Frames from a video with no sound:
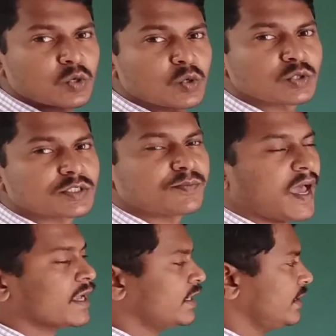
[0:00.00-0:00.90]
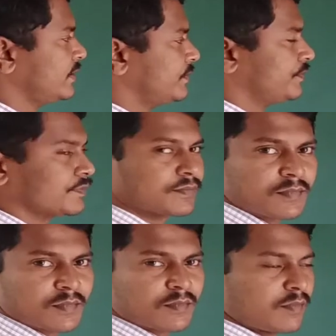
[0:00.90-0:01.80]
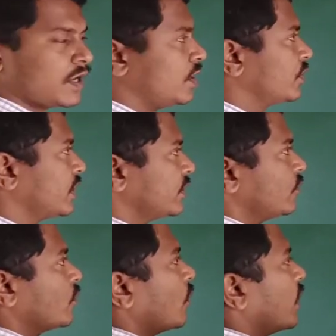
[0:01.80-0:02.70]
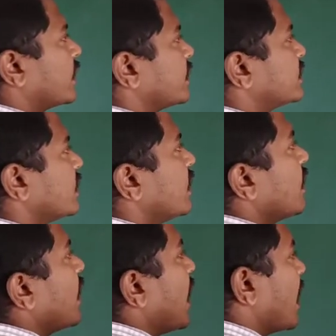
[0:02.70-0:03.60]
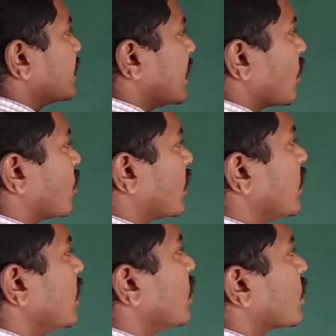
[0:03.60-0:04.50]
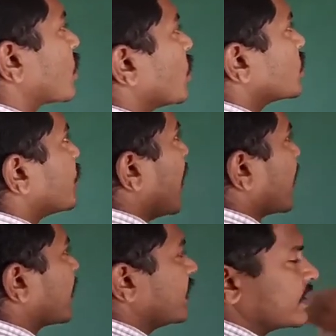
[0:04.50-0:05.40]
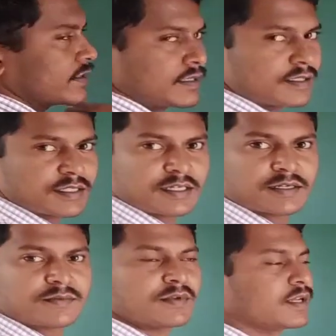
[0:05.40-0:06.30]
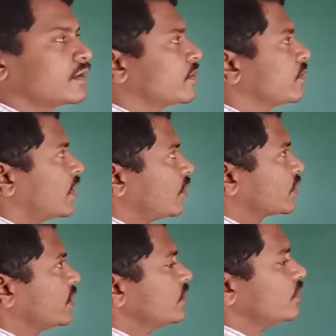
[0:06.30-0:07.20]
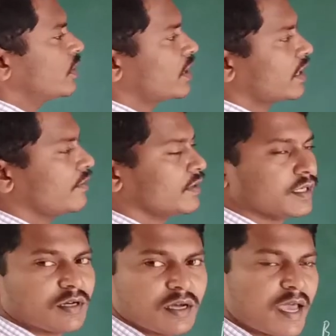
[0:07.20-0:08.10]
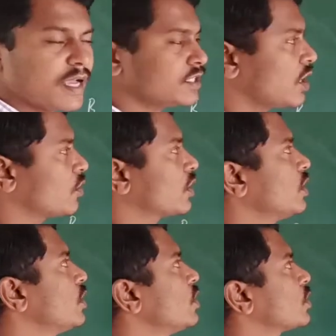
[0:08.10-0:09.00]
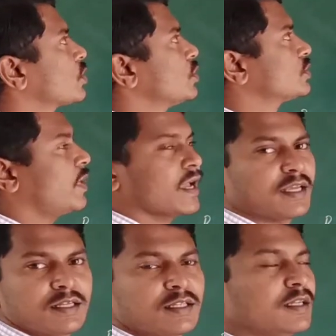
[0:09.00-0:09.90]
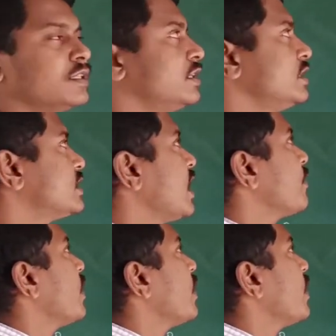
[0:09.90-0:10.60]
close packing. By looking what it is, a hexagonal close packing, isn't it? By looking, we are having a hexagonal close packing. This type